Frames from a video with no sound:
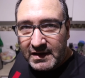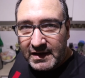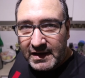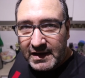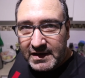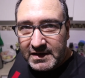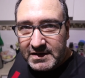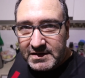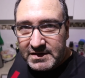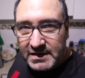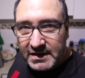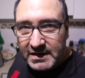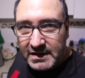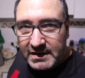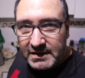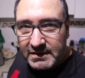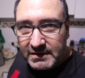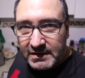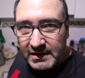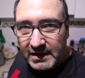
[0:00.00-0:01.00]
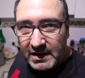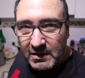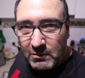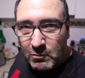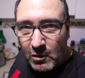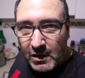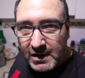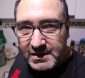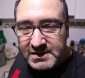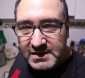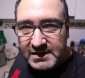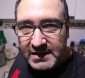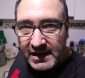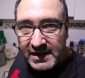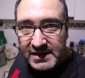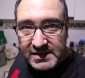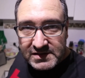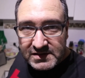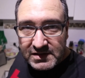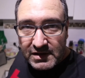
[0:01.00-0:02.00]
you know, why
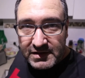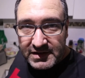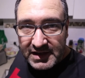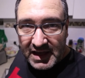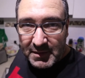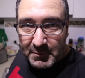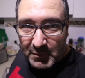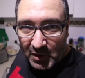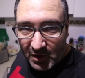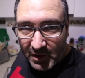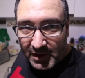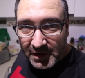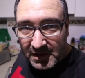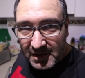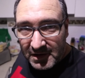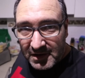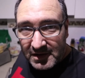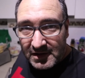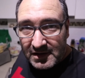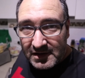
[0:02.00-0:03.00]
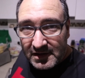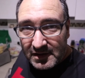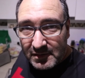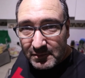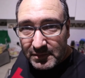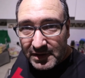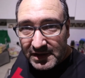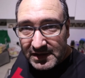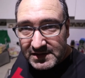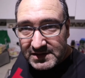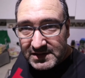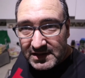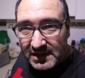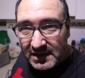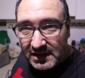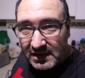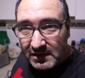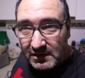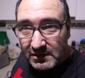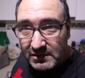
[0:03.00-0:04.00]
today is so damn hot, but
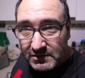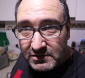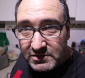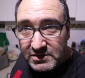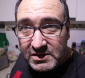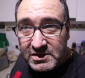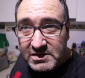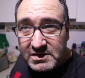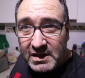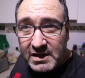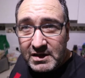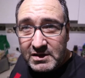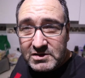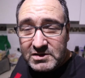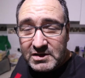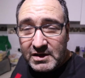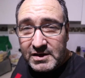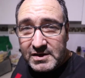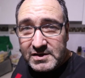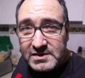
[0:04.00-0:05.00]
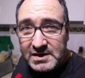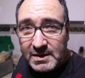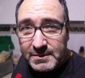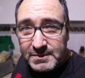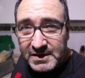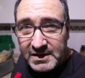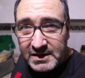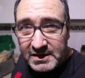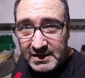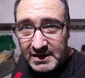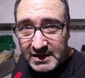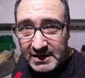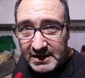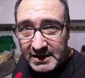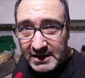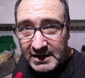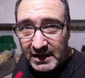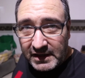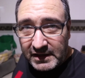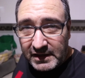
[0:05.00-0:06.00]
I'll just show you something
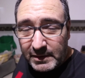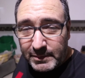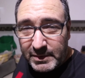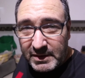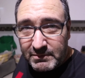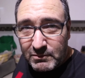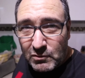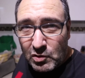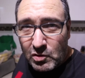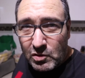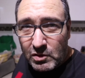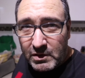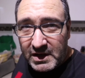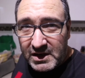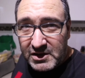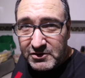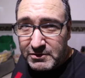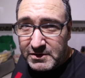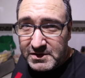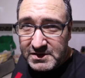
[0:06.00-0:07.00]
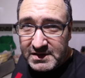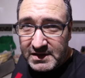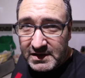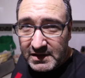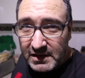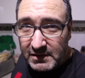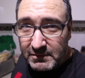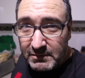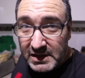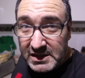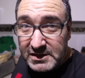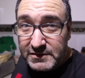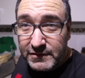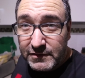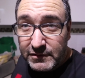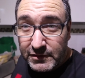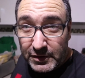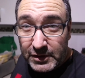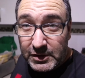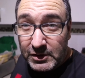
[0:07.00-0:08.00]
a little bit more interesting. It makes for
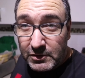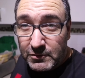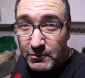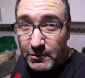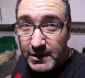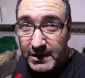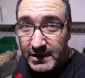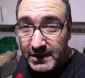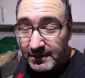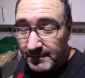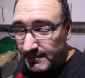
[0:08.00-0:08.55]
very good reading.